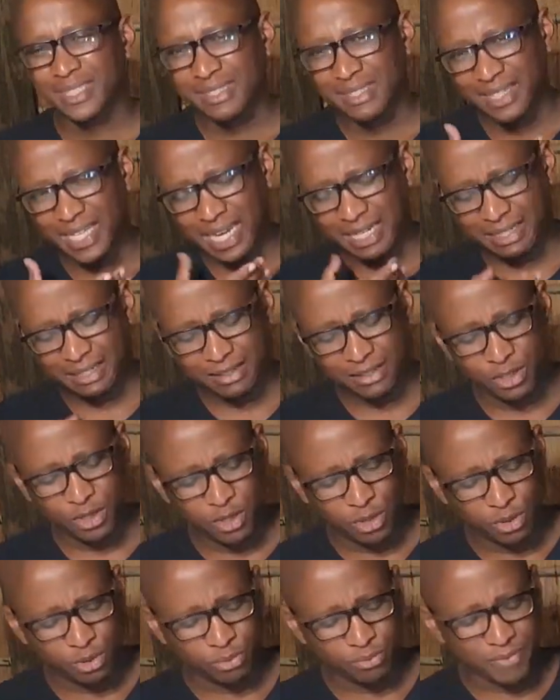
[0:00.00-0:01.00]
that,
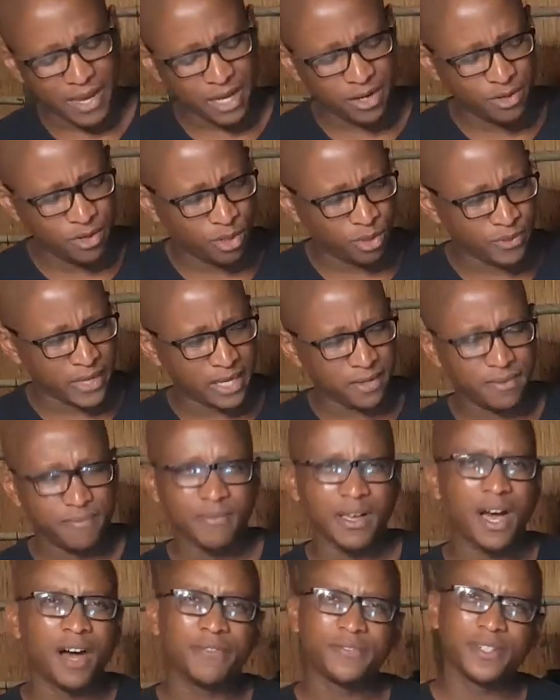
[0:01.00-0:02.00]
I don't know, that
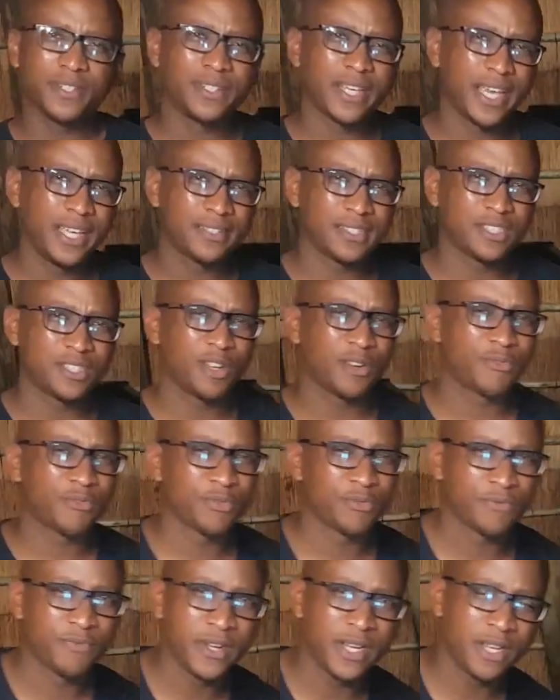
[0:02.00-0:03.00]
aftertaste is not
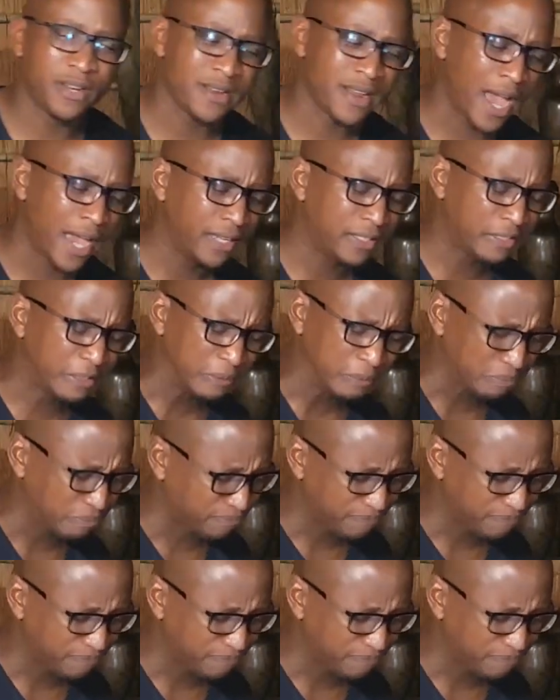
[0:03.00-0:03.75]
really nice.